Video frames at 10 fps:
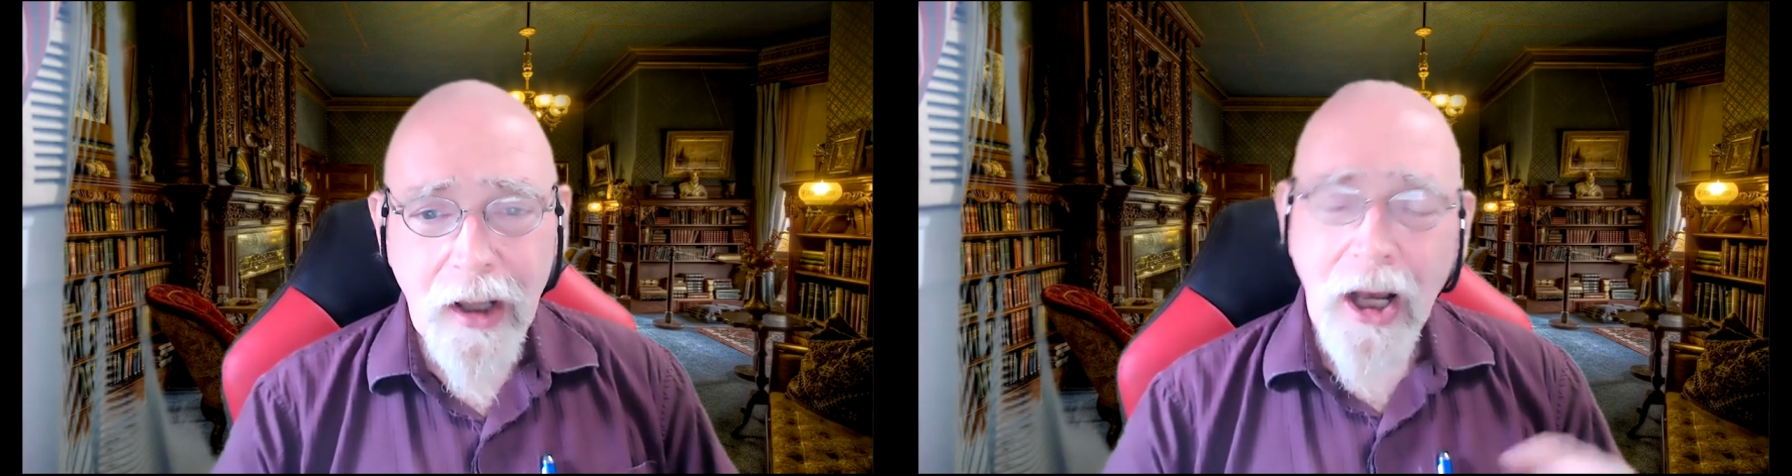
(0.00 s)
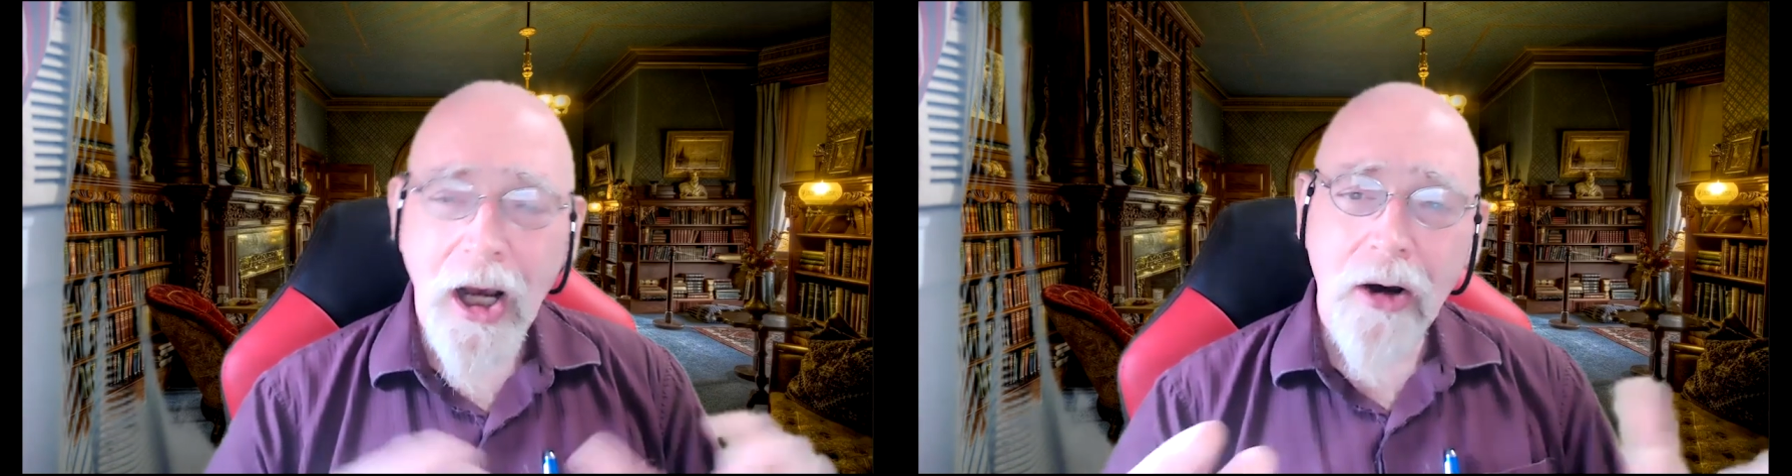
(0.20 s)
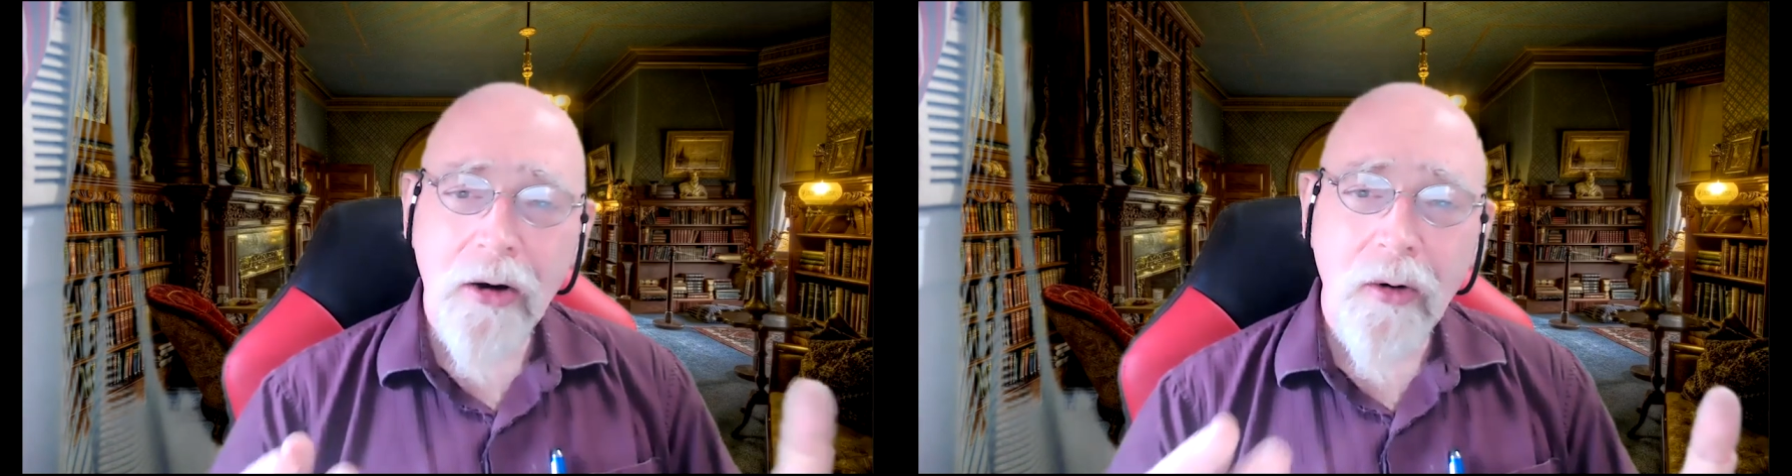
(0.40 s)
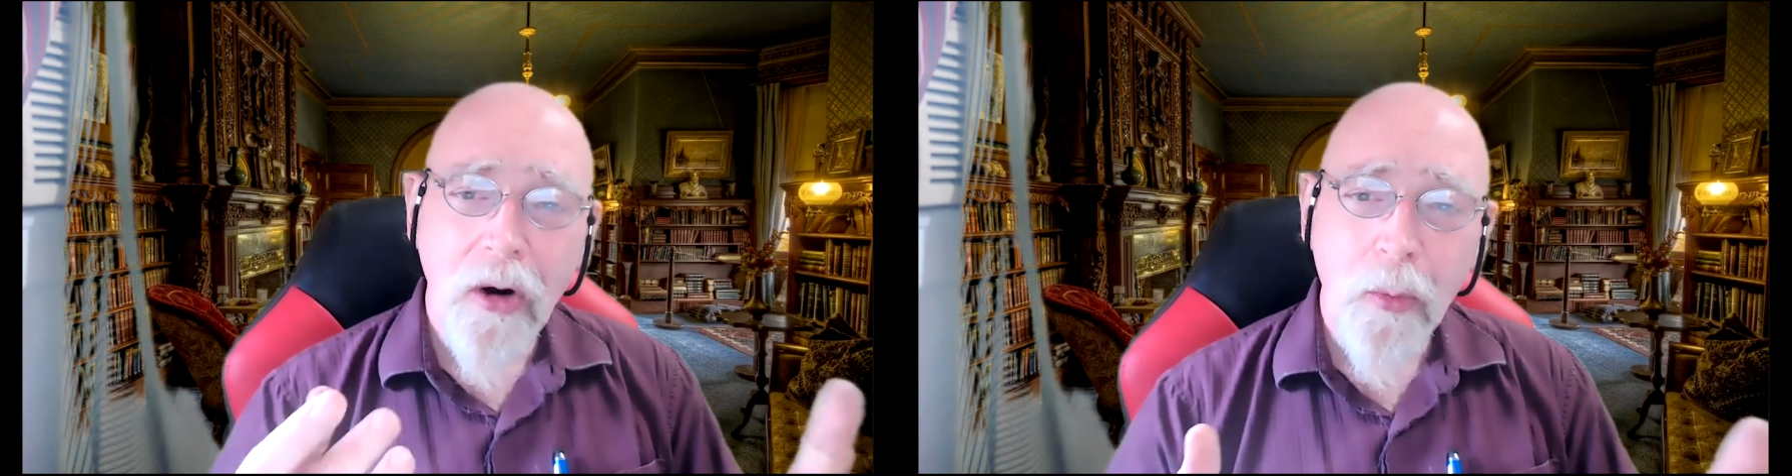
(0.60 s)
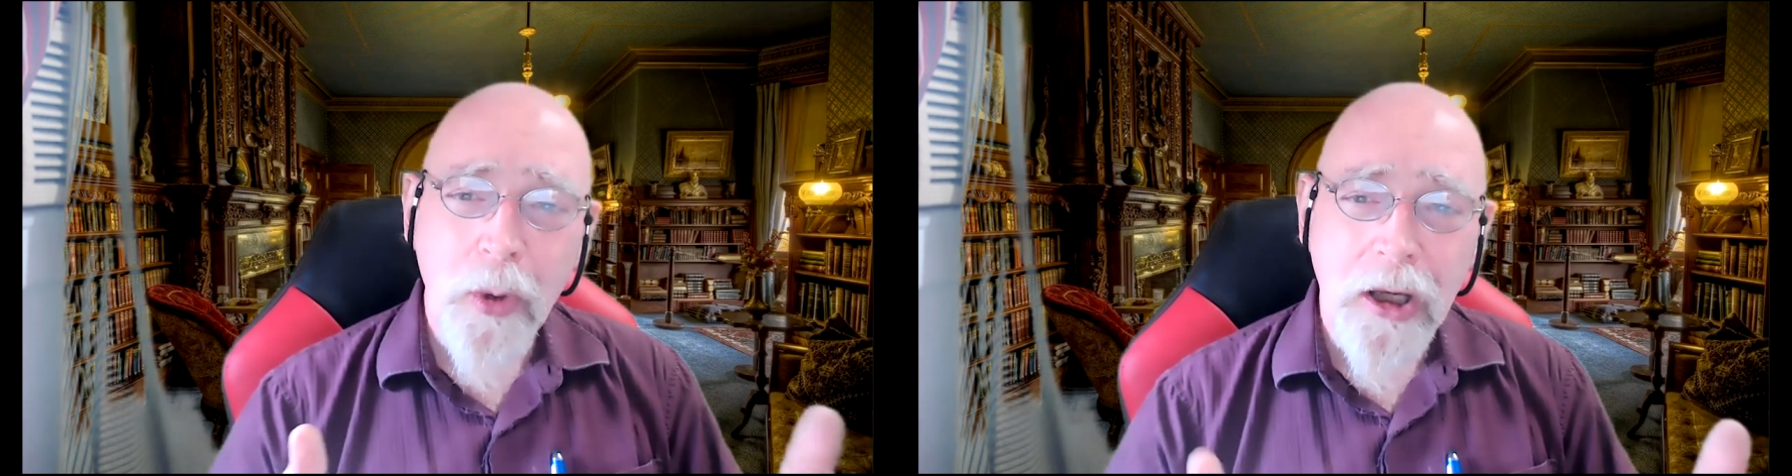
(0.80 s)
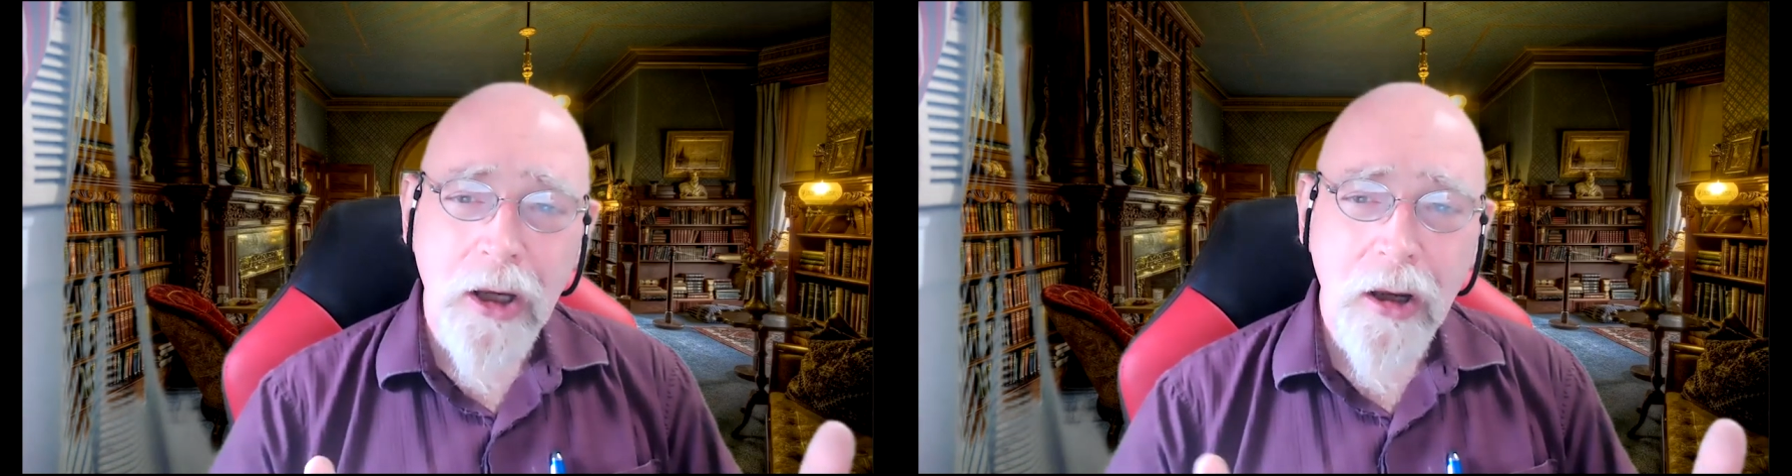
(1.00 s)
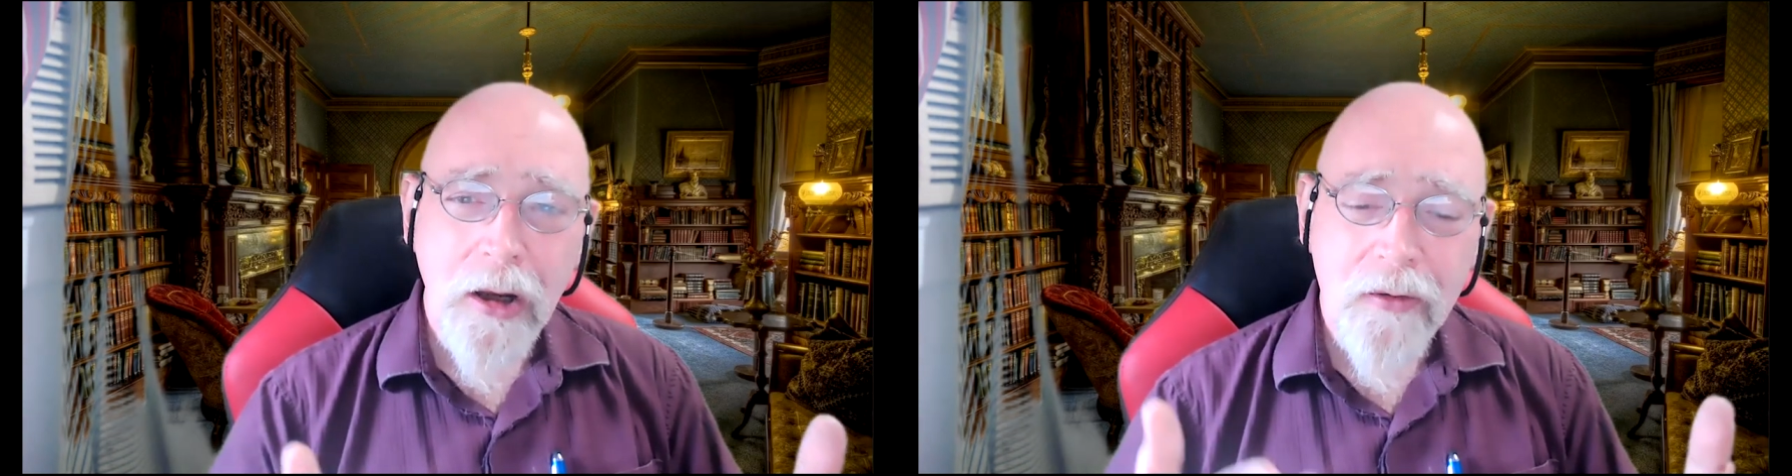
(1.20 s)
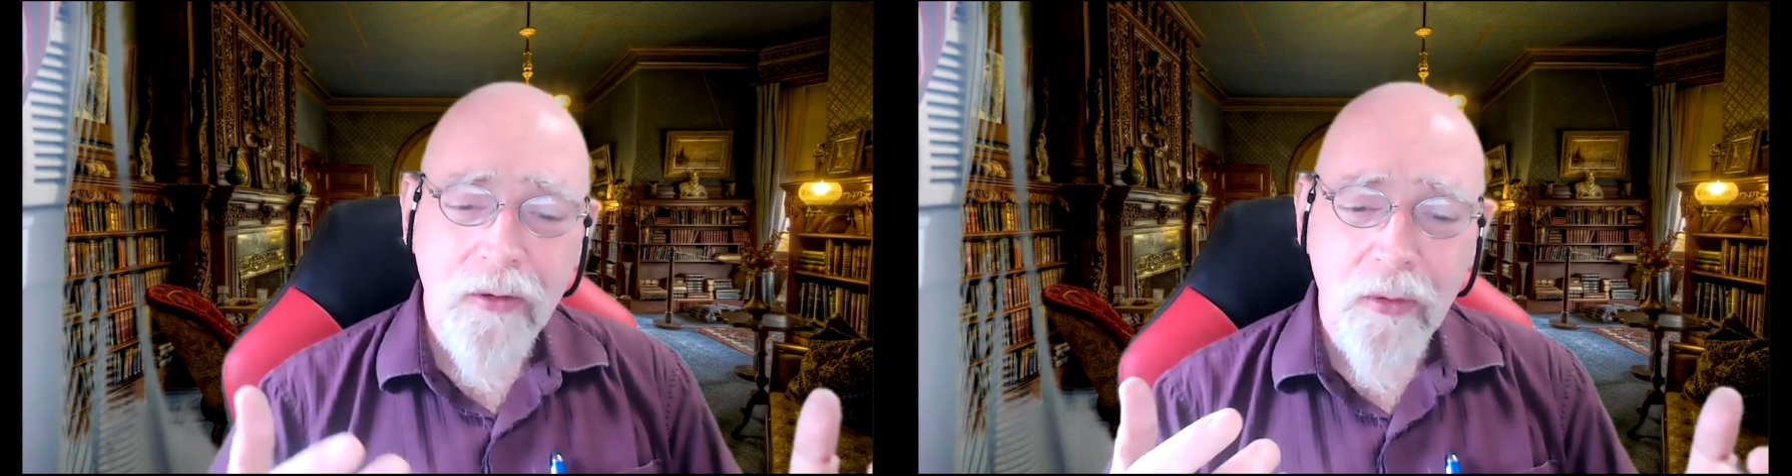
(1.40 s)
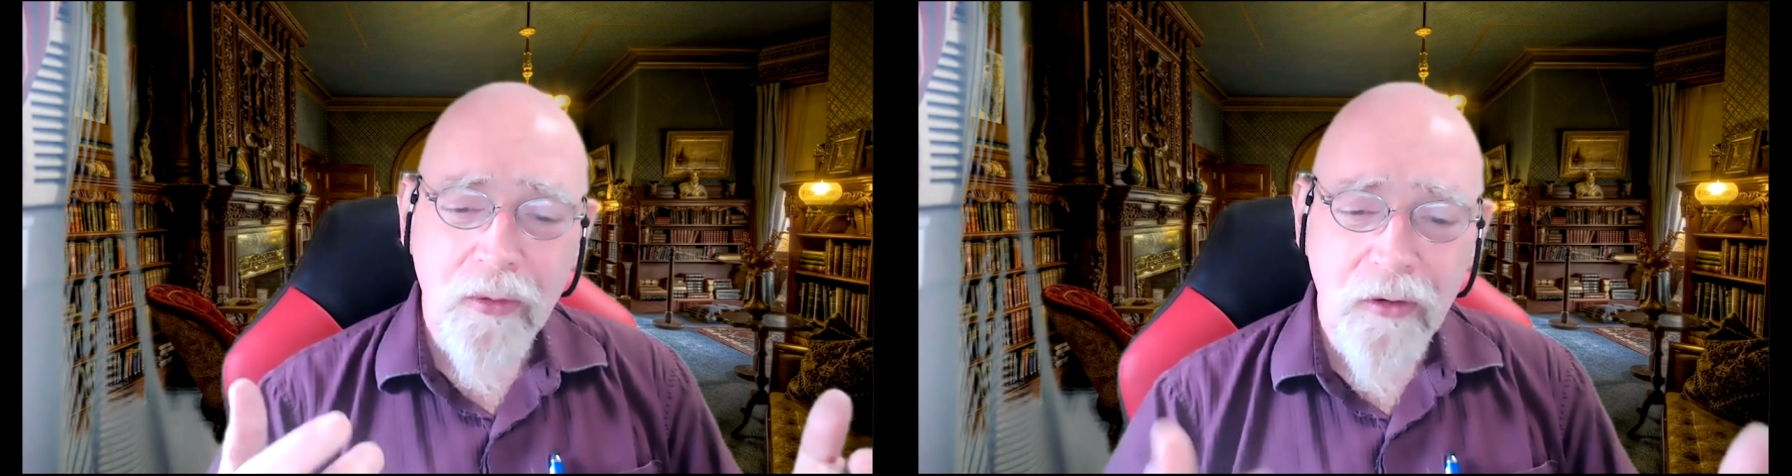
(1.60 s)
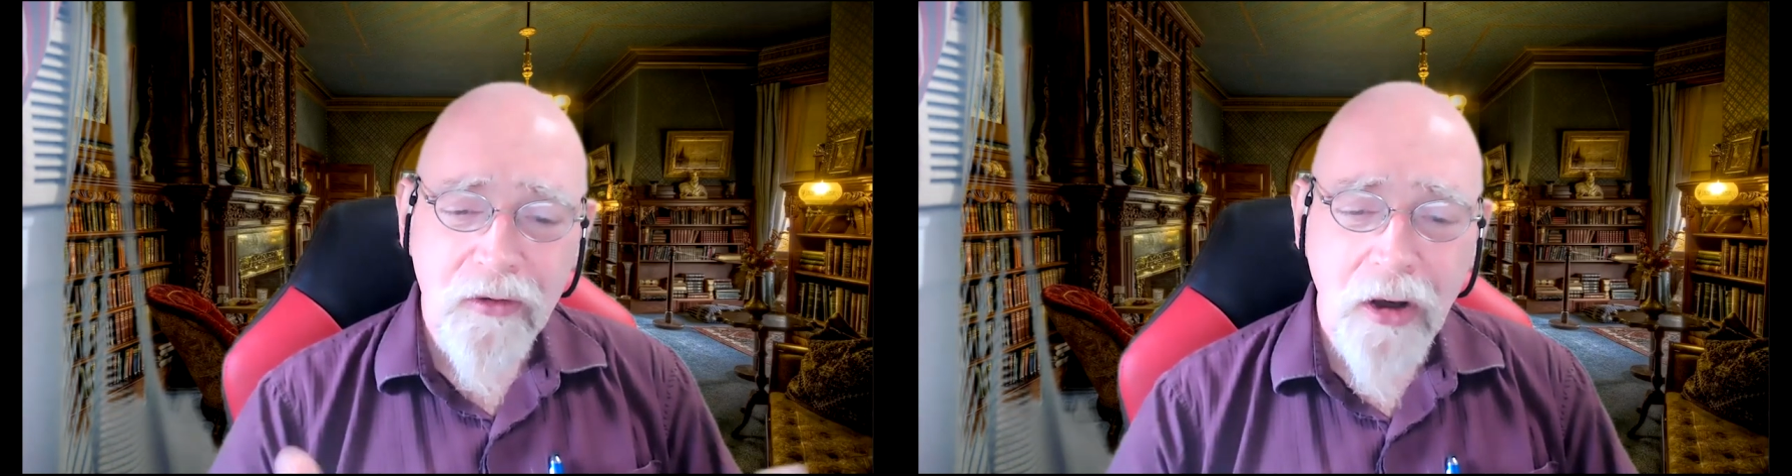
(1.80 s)
how are we to
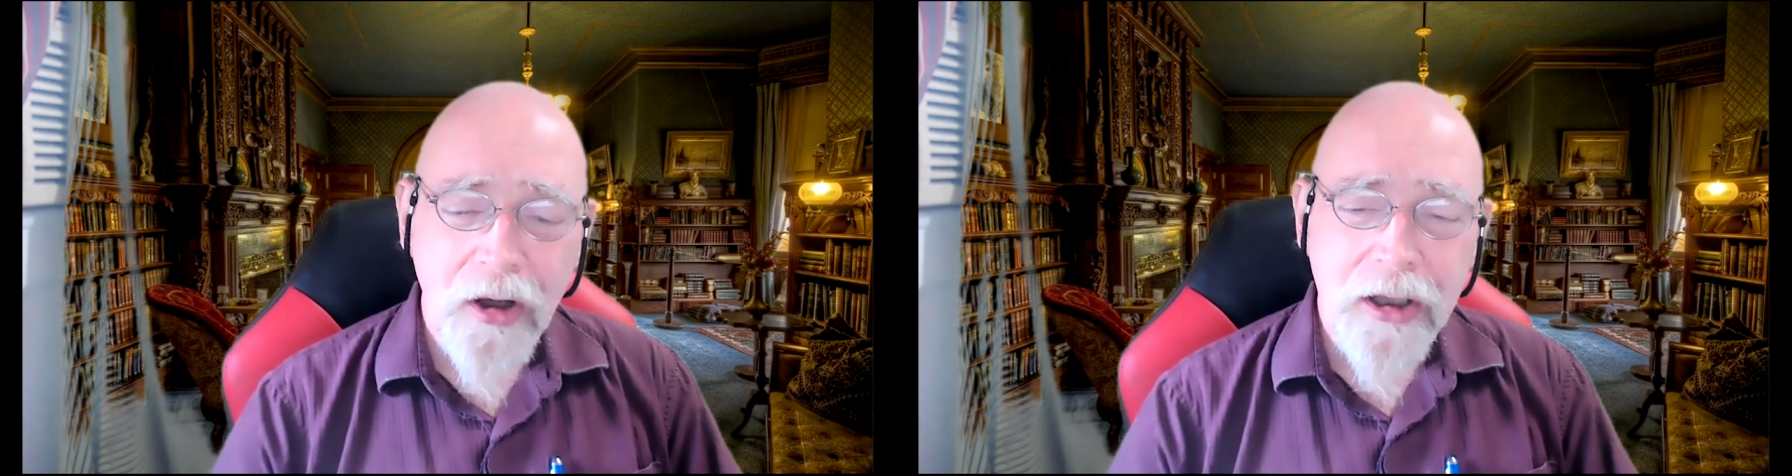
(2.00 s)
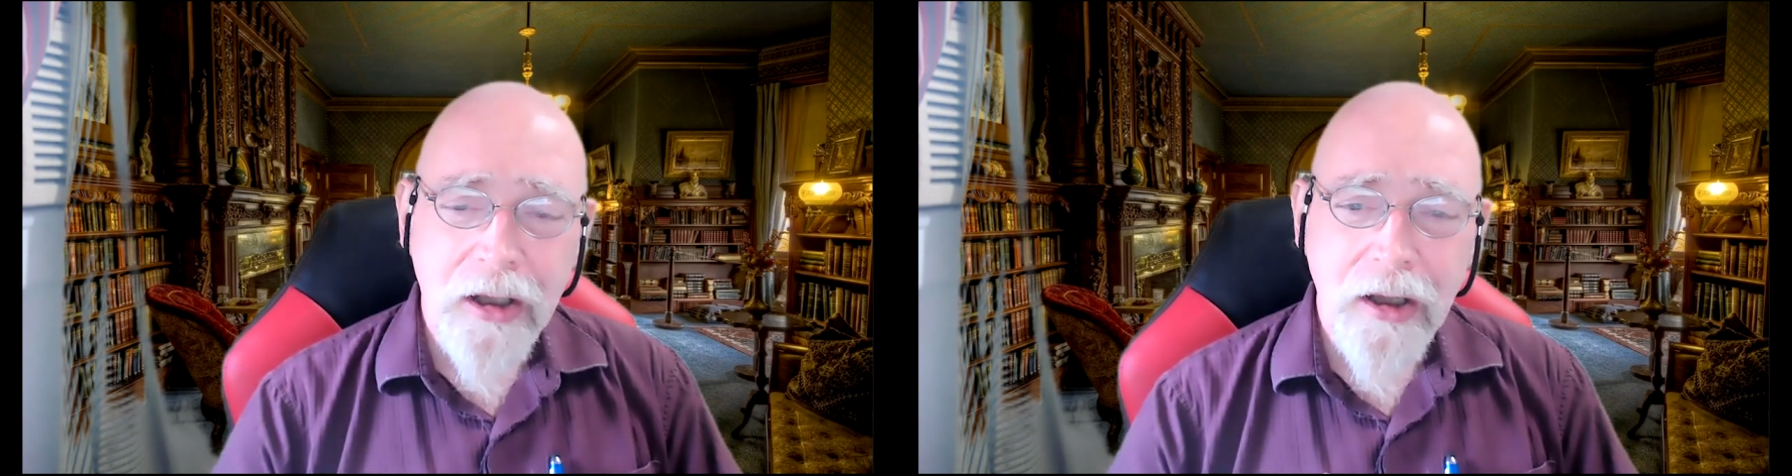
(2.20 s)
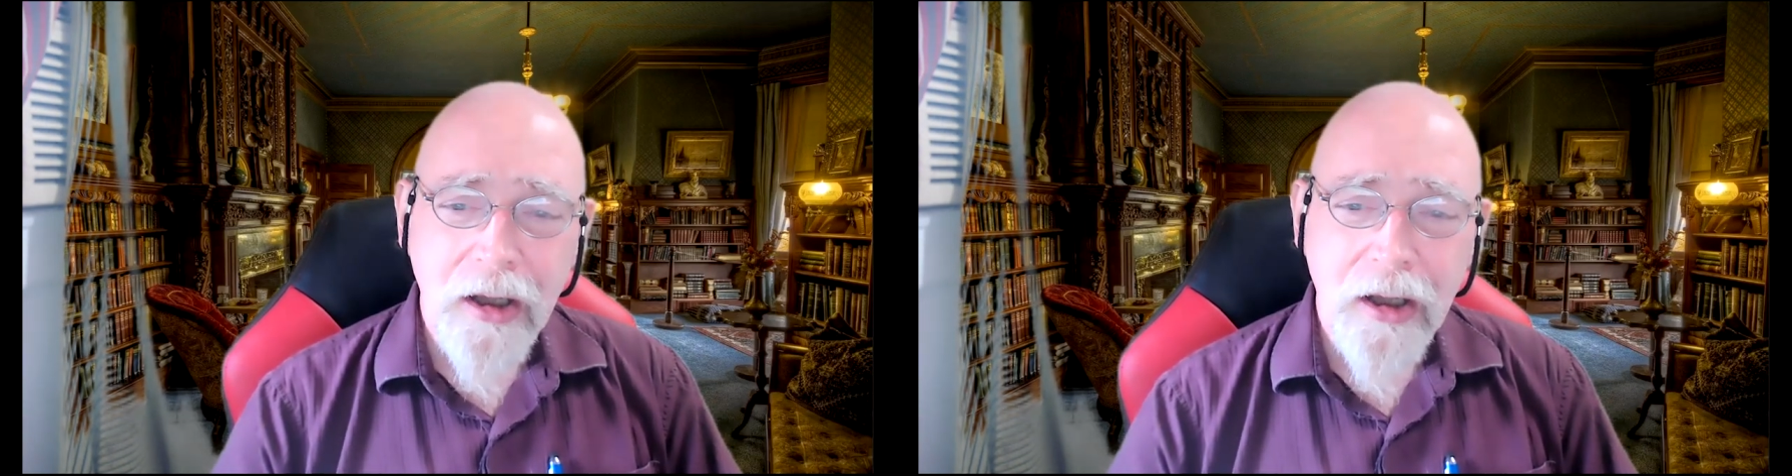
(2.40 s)
decide